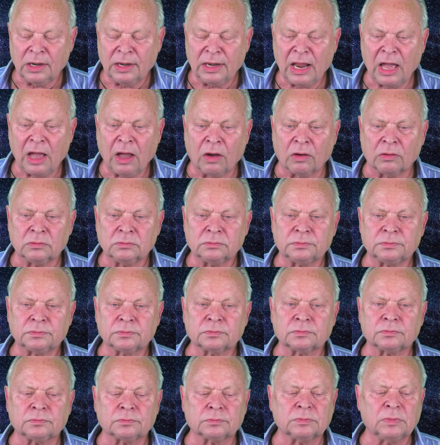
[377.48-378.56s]
Now,
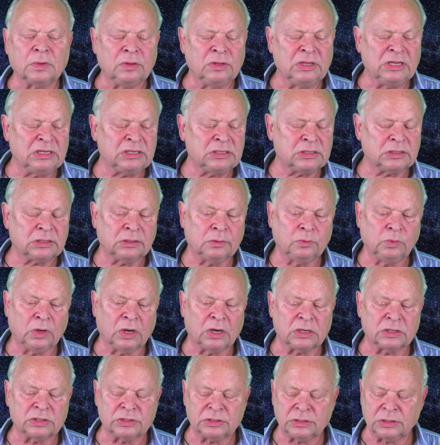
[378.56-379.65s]
this
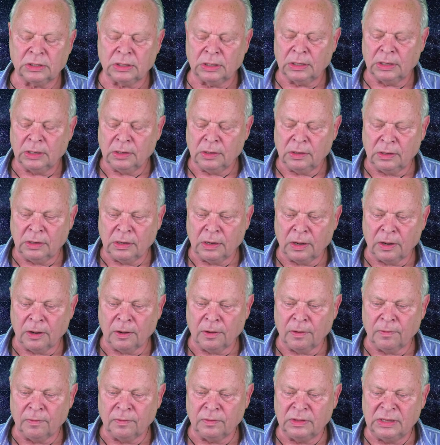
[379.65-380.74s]
was
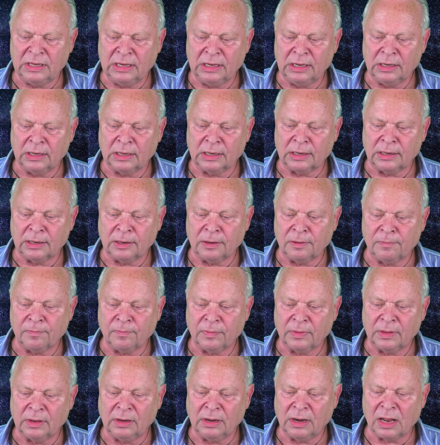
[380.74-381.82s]
the
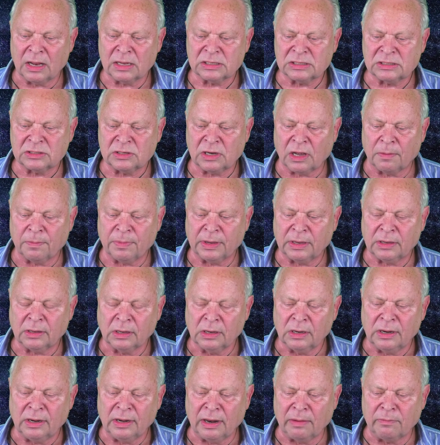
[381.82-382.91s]
last topic,
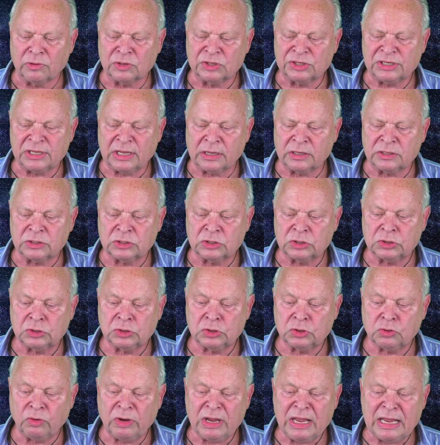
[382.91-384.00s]
number 6,
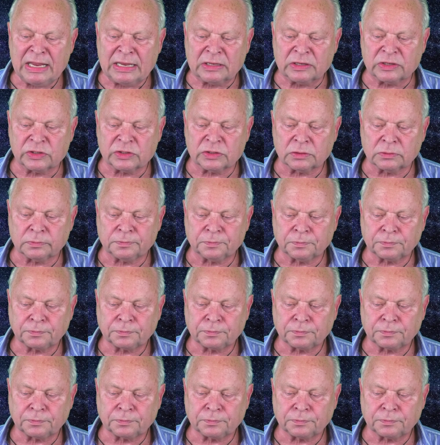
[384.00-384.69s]
screens.